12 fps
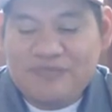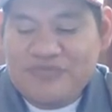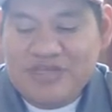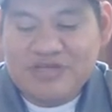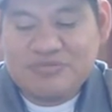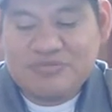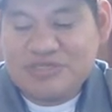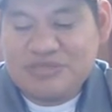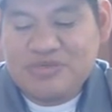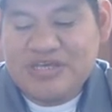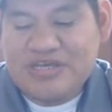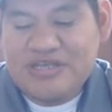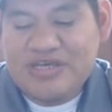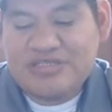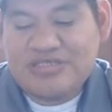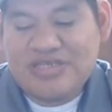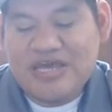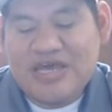There's plenty of
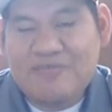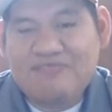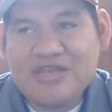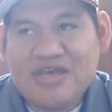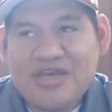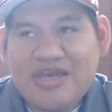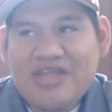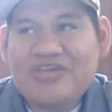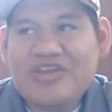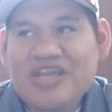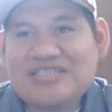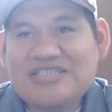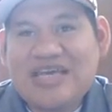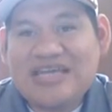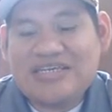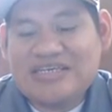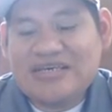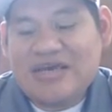things. The next
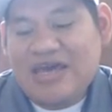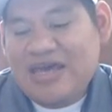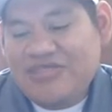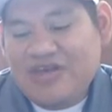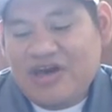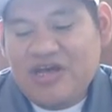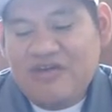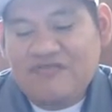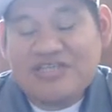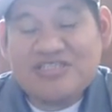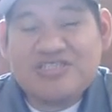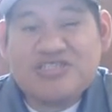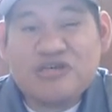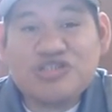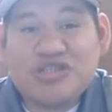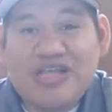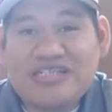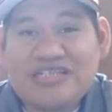idea I thought of is
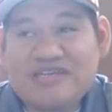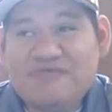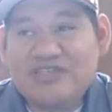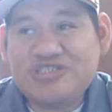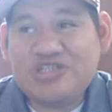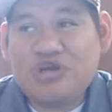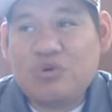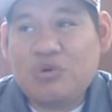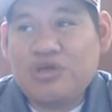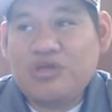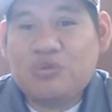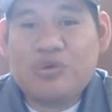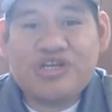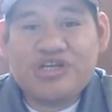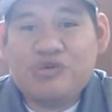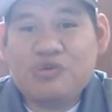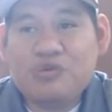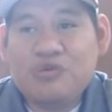social activities. What
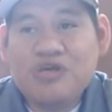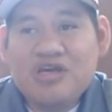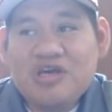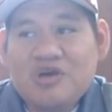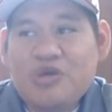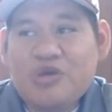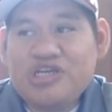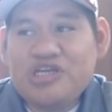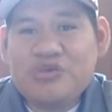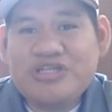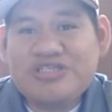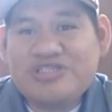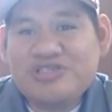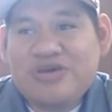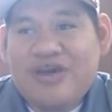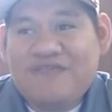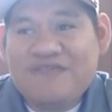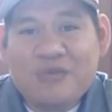are you into
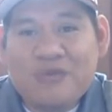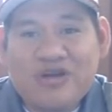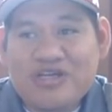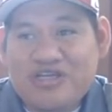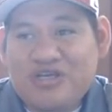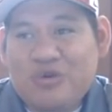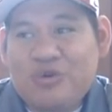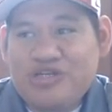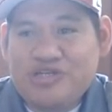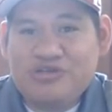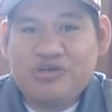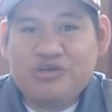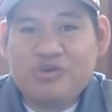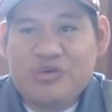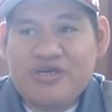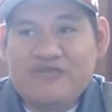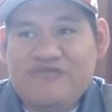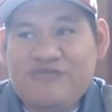after work? What are you
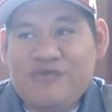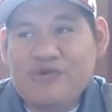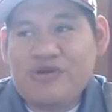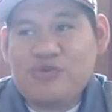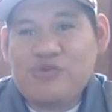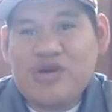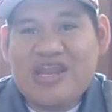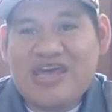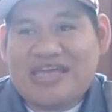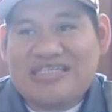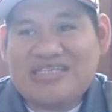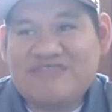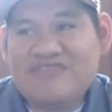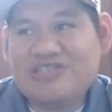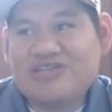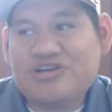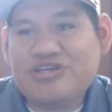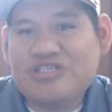doing what kind of activities
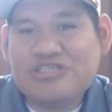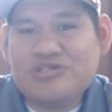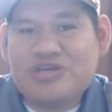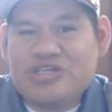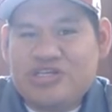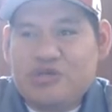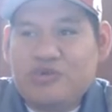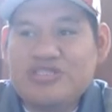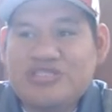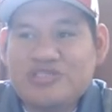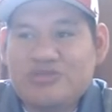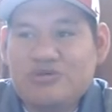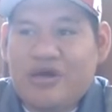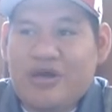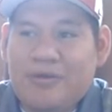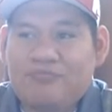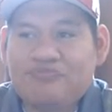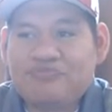are you into? Are you
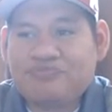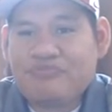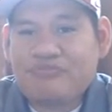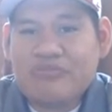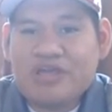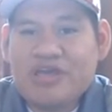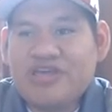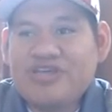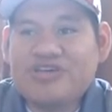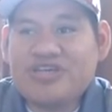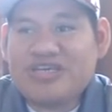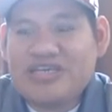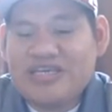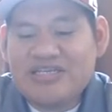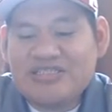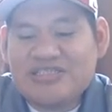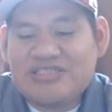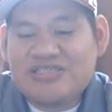into your
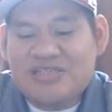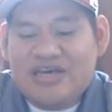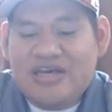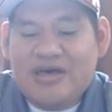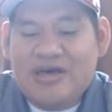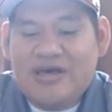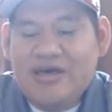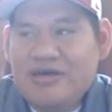kids? What